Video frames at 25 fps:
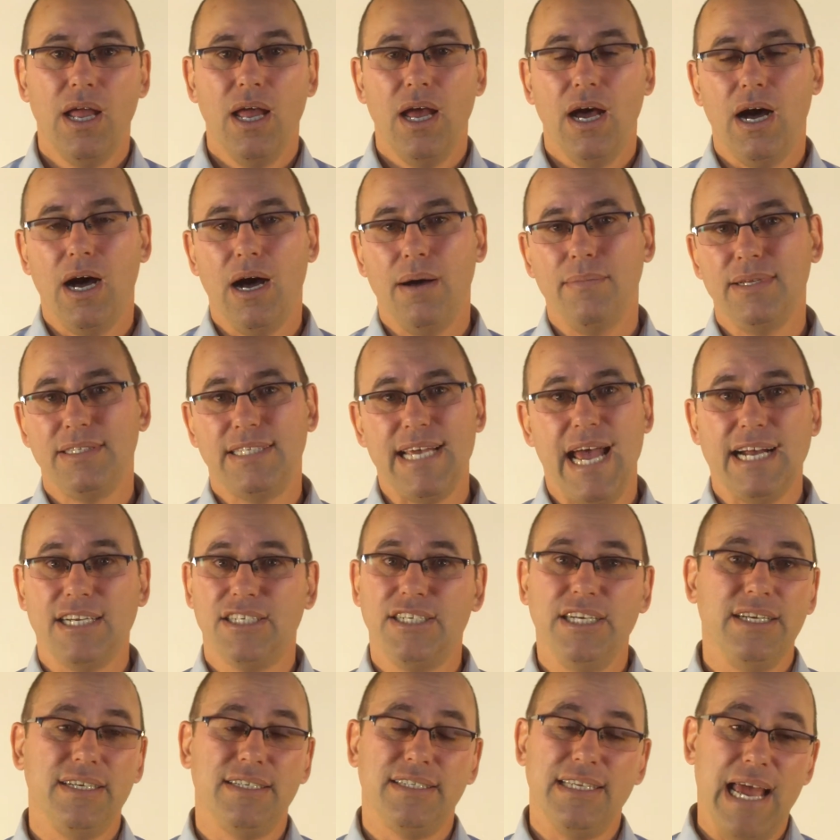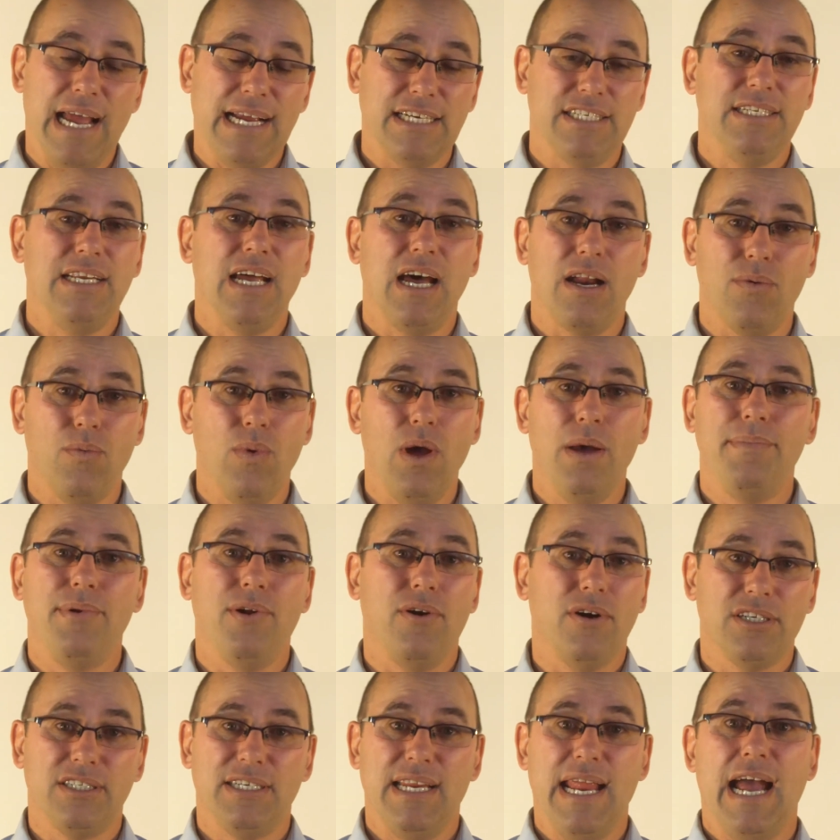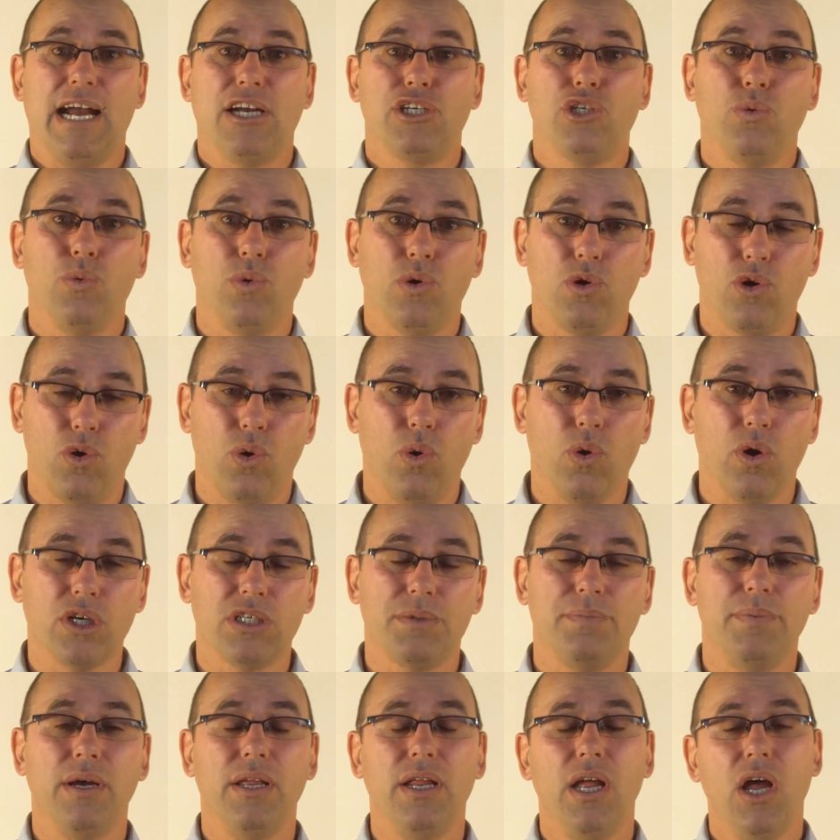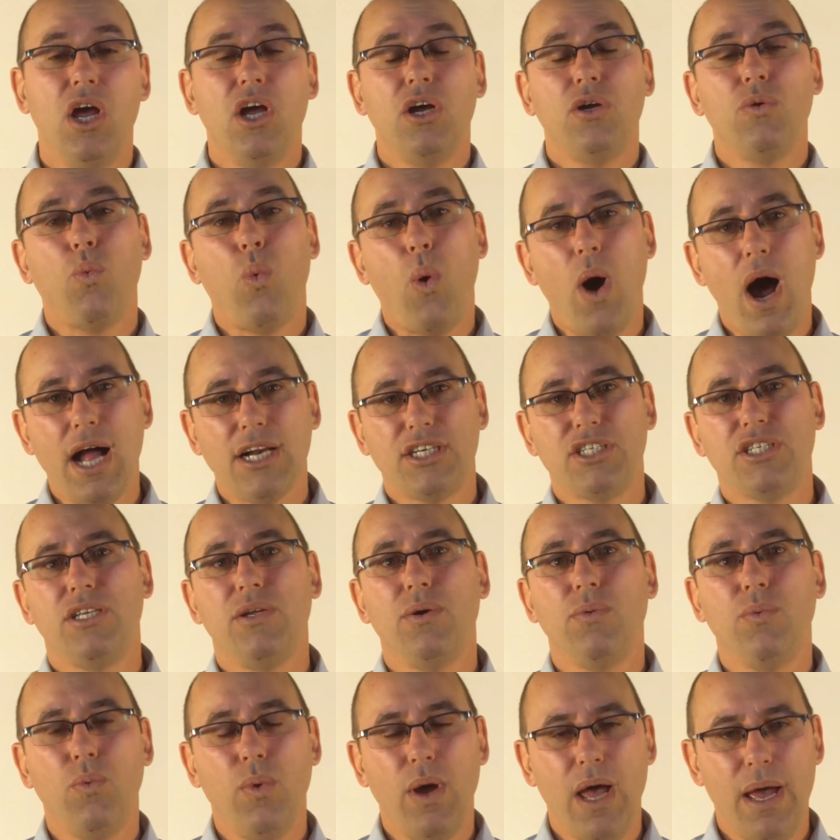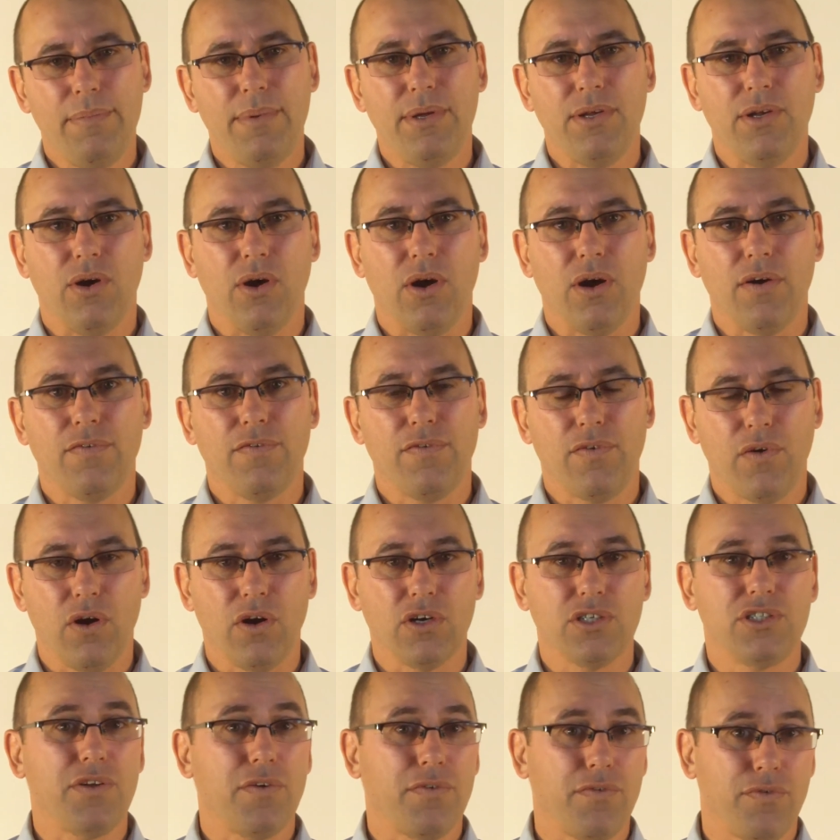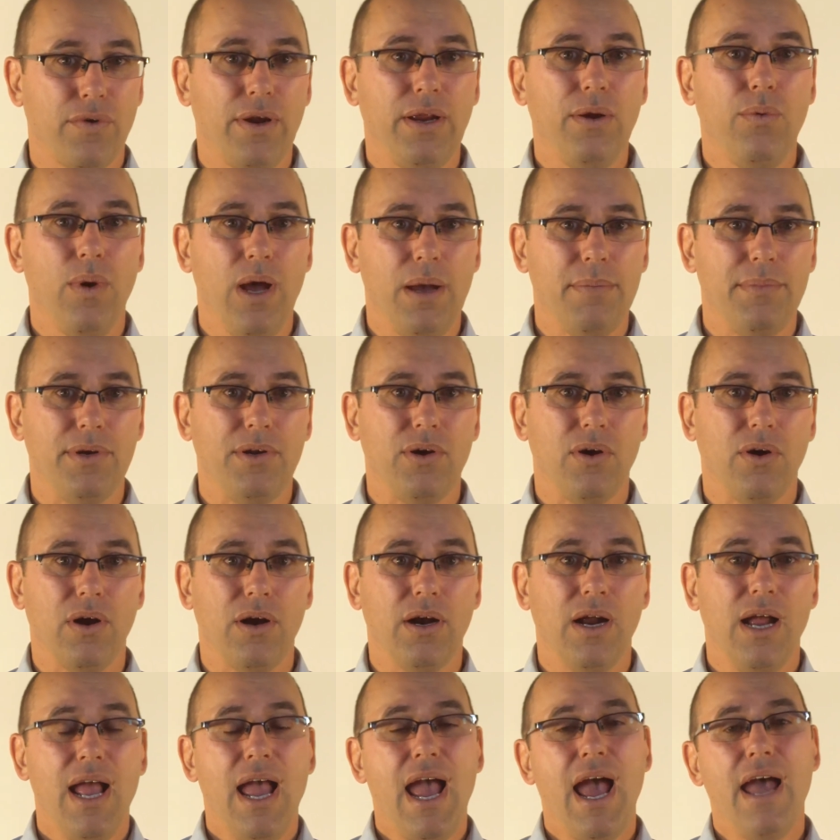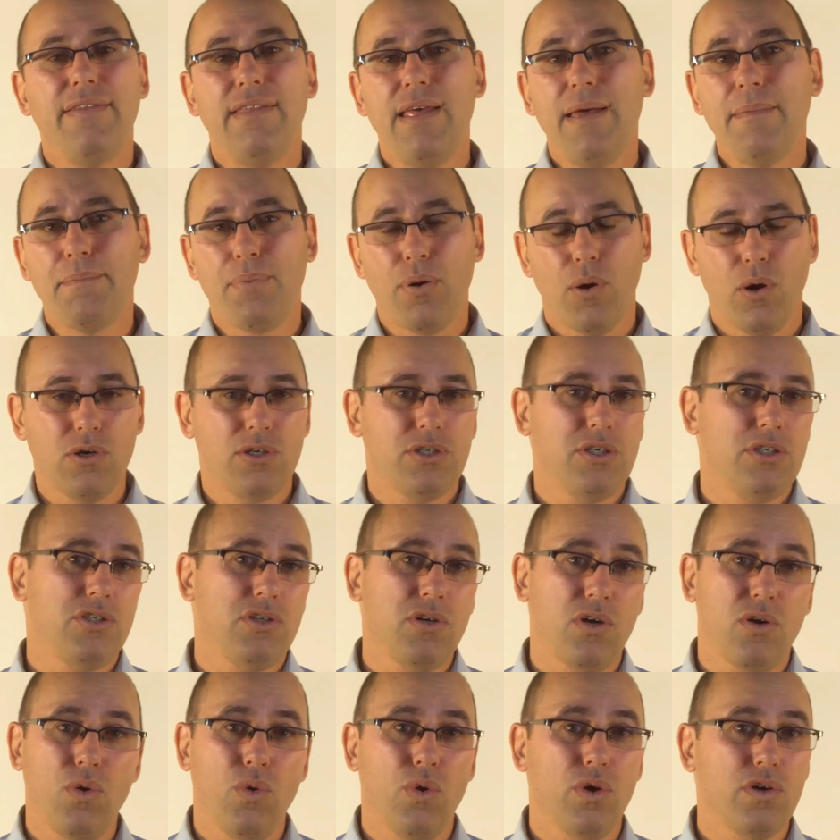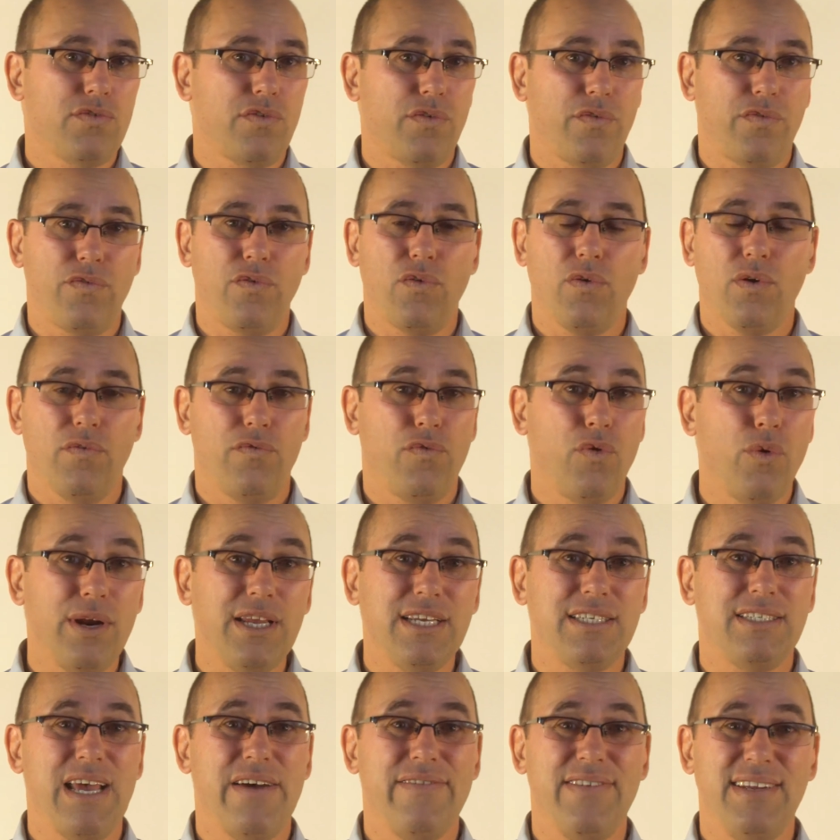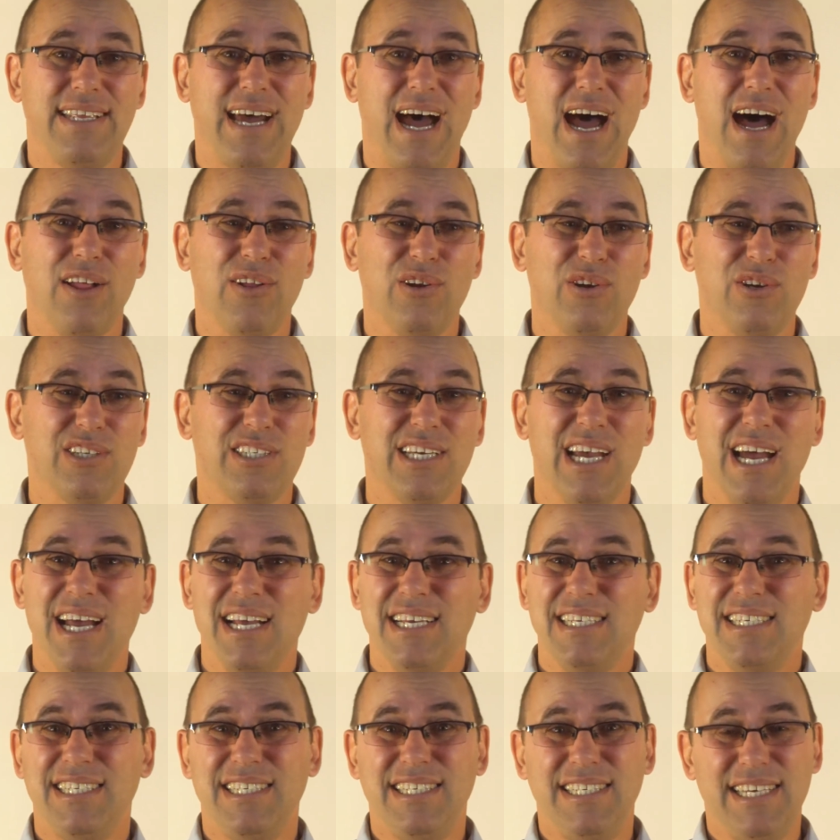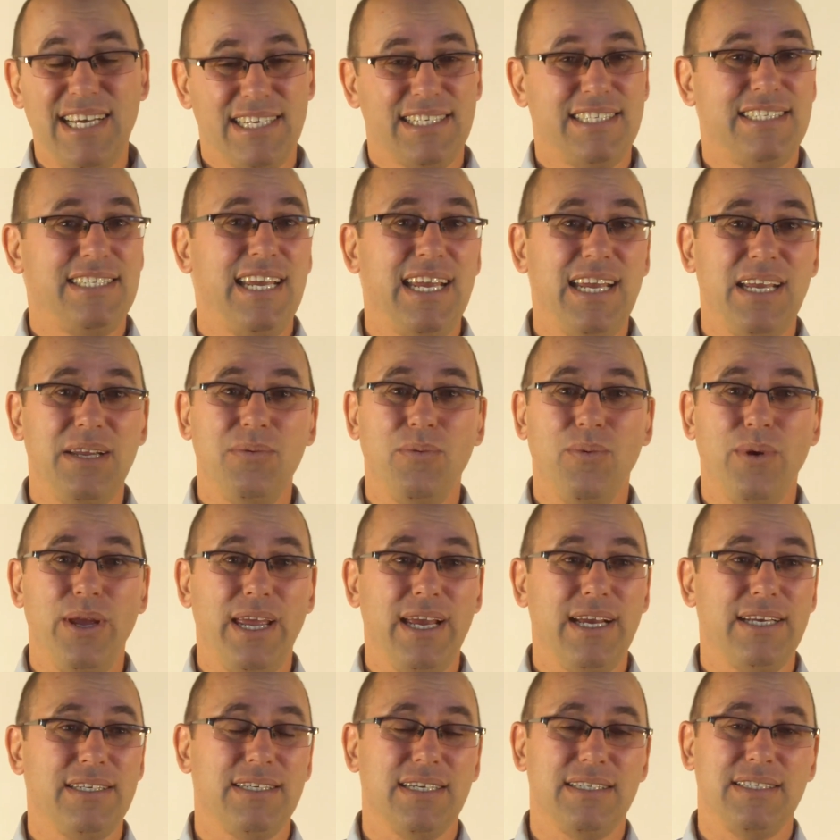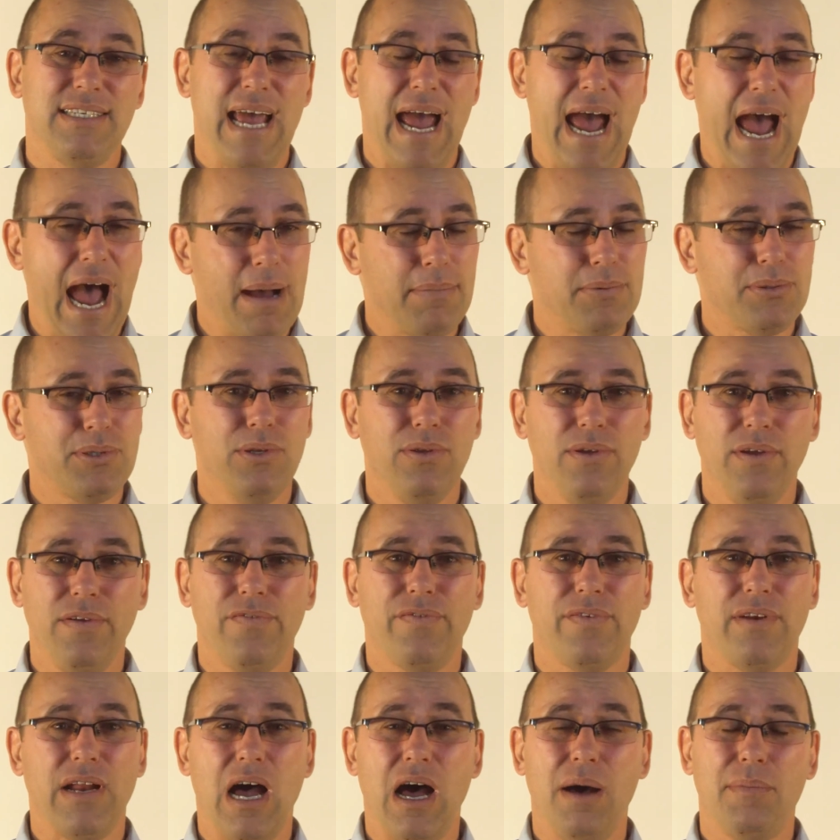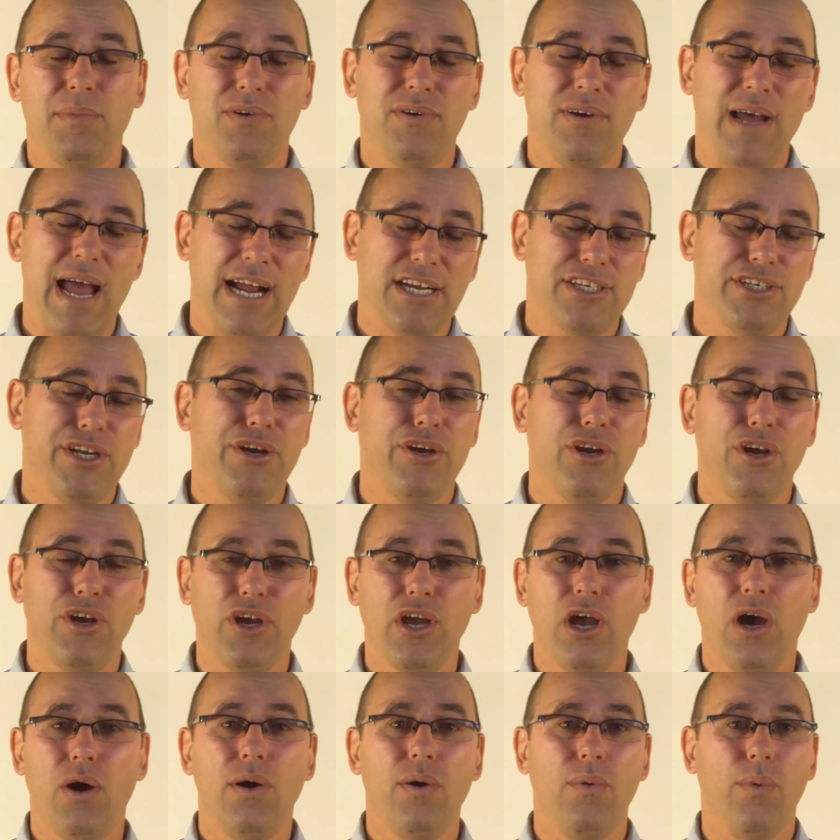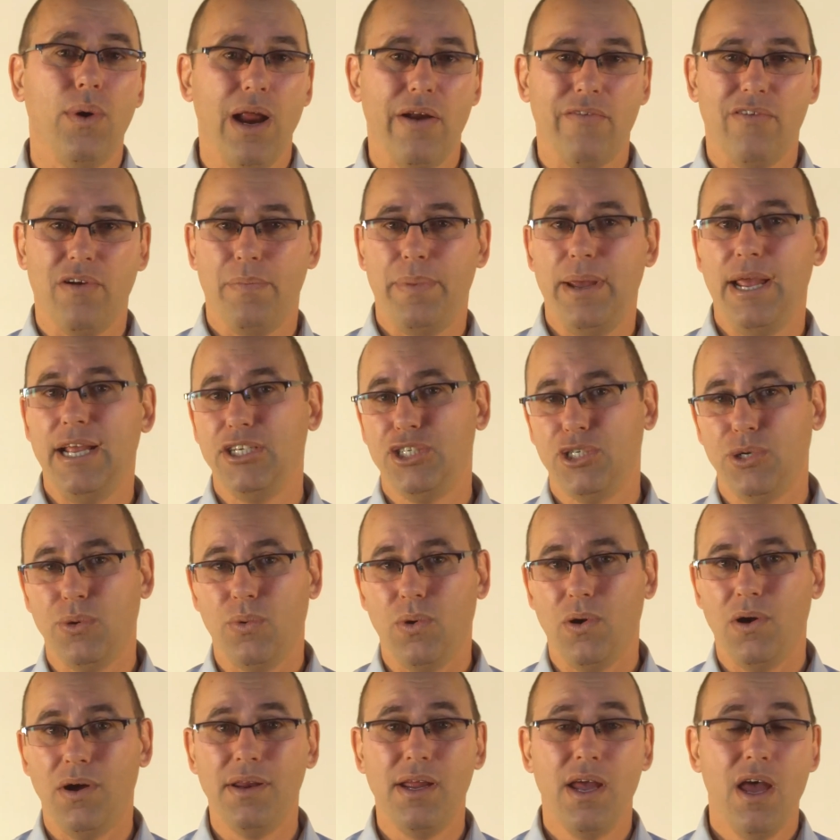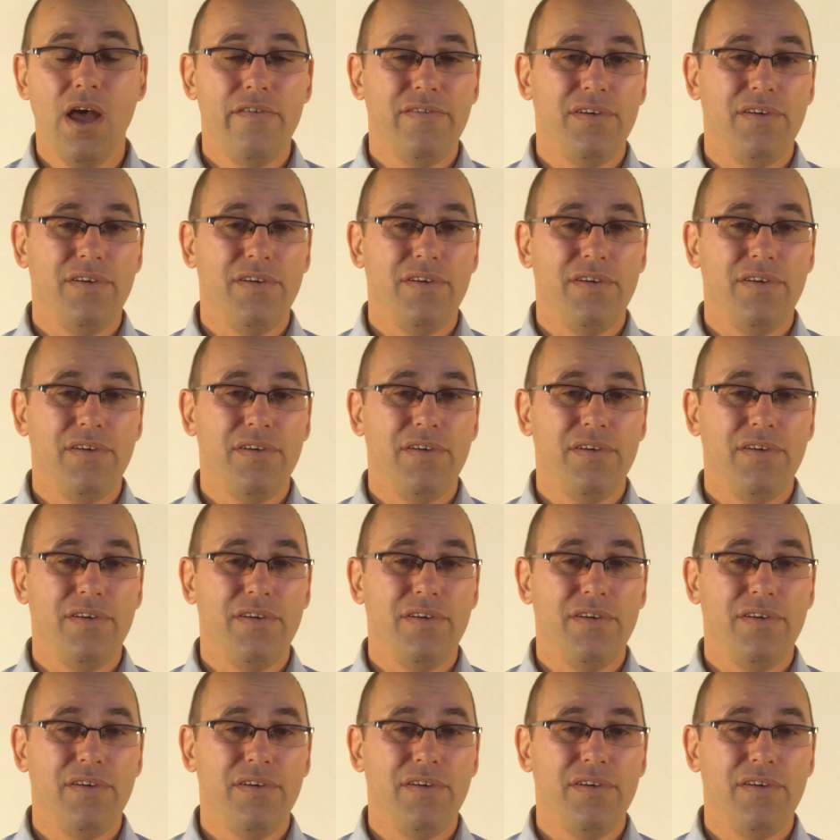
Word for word: Um, it's actually it's actually not a webinar; it's an actual course. But watch the webinar first, the free webinar, and then purchase the course for $47, 16 16 weeks. It's absolutely phenomenal. Actually, you can go at whatever pace you want.